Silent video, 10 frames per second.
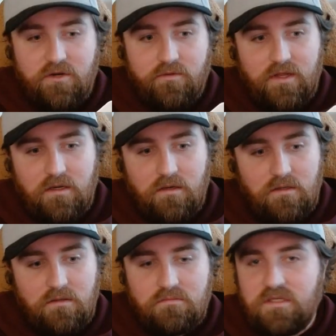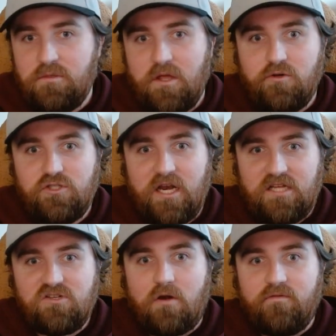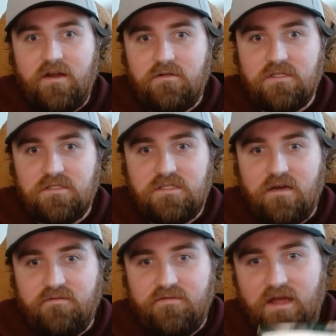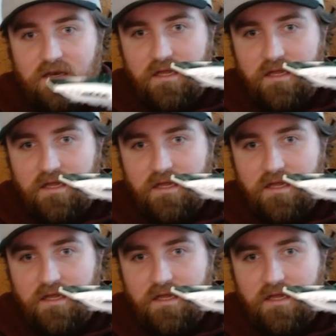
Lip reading: than some of the other Jedi starfighters and stuff that